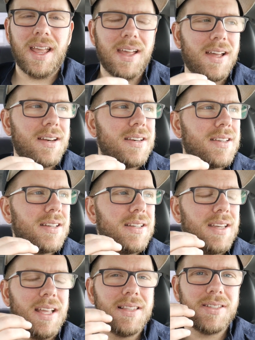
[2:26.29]
And
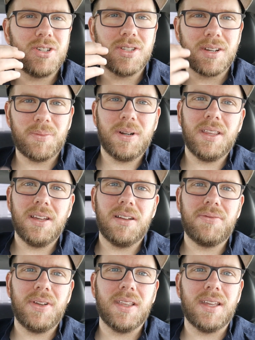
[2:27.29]
it's just a really
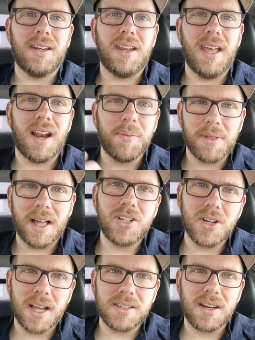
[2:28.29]
good feeling. And I'm glad
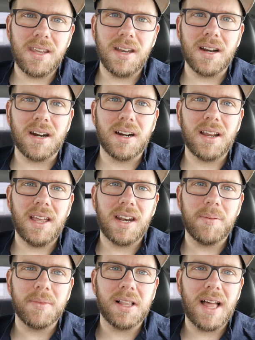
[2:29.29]
you guys are here,
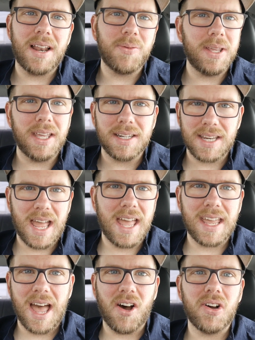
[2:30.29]
and I'm glad we get to
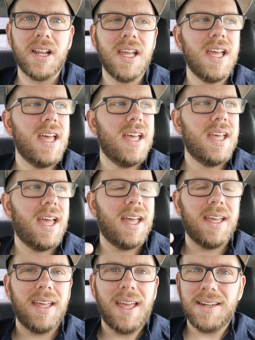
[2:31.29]
hang out.
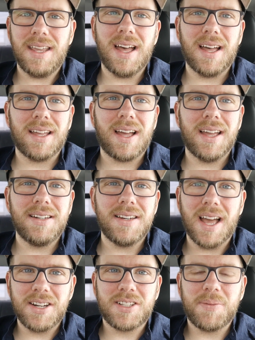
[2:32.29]
And yeah, I,
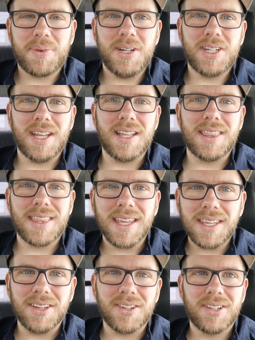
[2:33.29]
I just appreciate it.
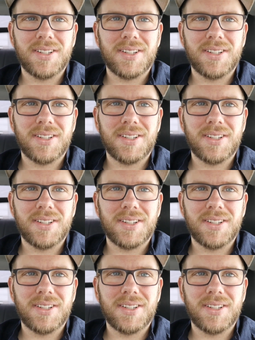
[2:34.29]
Thank you.